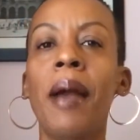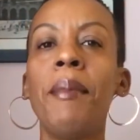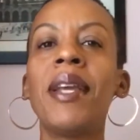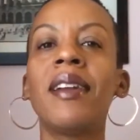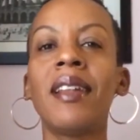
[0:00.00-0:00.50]

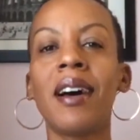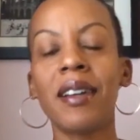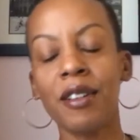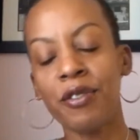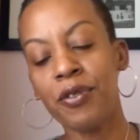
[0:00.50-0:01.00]
meet a lot
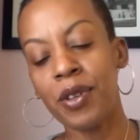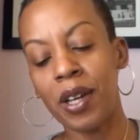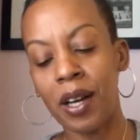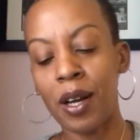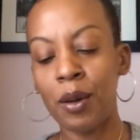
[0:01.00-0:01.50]
of
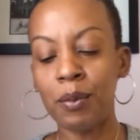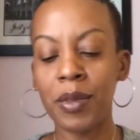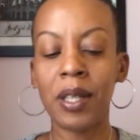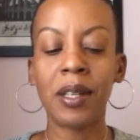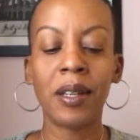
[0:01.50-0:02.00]

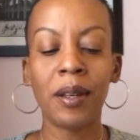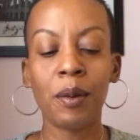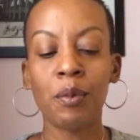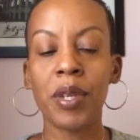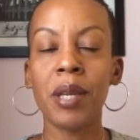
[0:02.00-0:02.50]

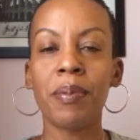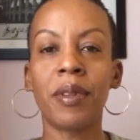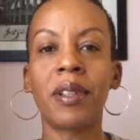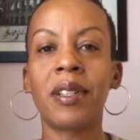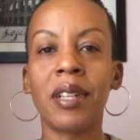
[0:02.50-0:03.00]

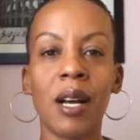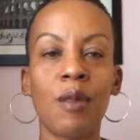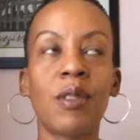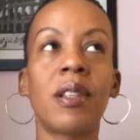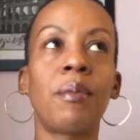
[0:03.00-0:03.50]
people in the
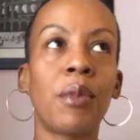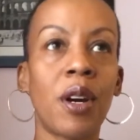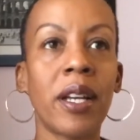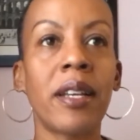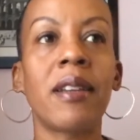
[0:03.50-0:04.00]
housing
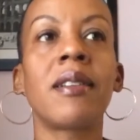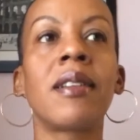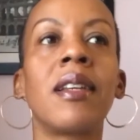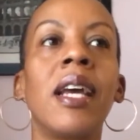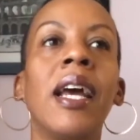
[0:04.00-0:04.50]
market,
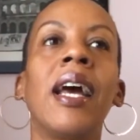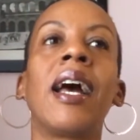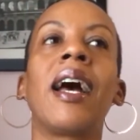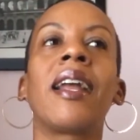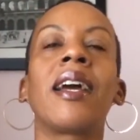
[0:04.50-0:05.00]

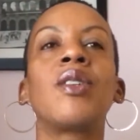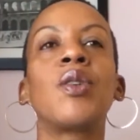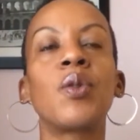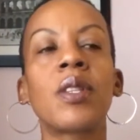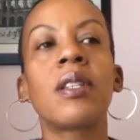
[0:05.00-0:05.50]
and I
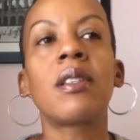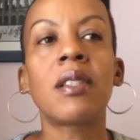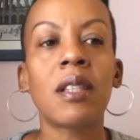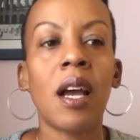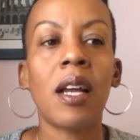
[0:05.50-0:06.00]

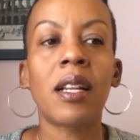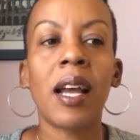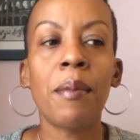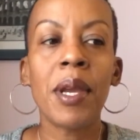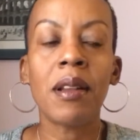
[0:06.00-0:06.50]
noticed that
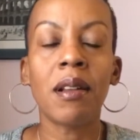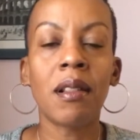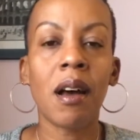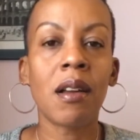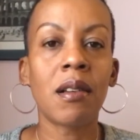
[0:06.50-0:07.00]
I meet a
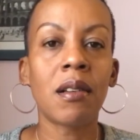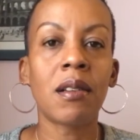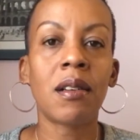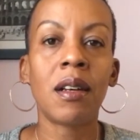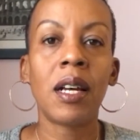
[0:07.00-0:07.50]
lot of
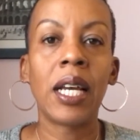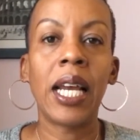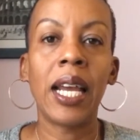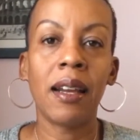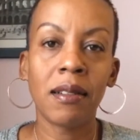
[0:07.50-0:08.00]

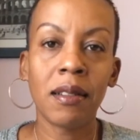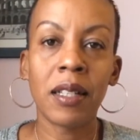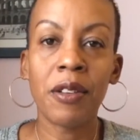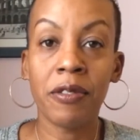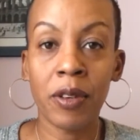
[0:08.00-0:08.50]

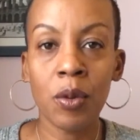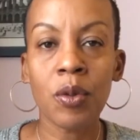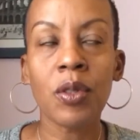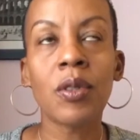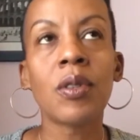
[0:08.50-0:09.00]
elderly
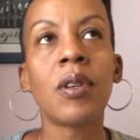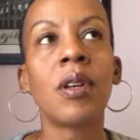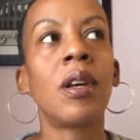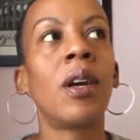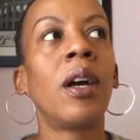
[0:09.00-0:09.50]
folks
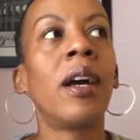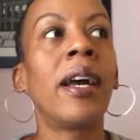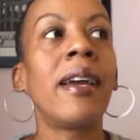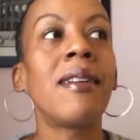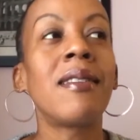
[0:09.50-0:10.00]

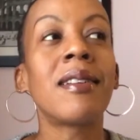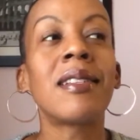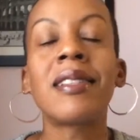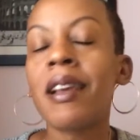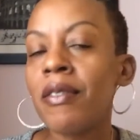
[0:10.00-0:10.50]
in their
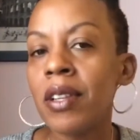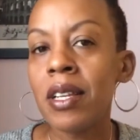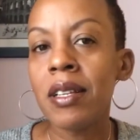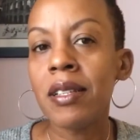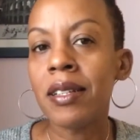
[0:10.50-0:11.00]

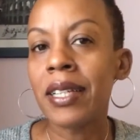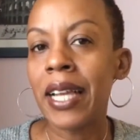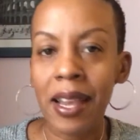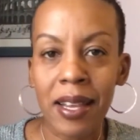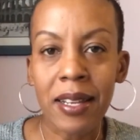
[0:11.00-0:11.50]
70s and
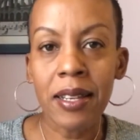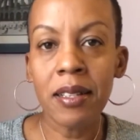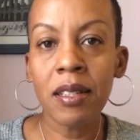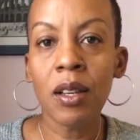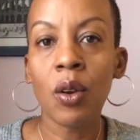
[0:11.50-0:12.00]

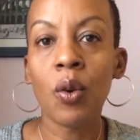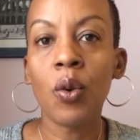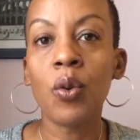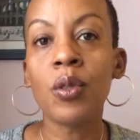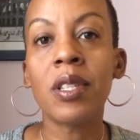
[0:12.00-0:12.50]
80s
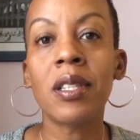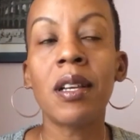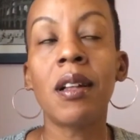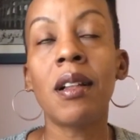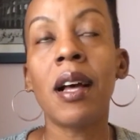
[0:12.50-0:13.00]
who
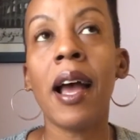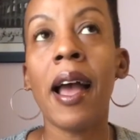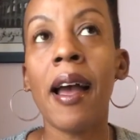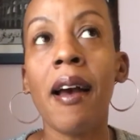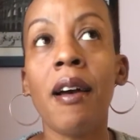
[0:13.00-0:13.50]
still
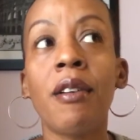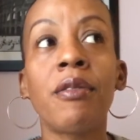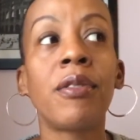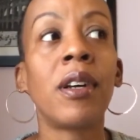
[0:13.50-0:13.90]
have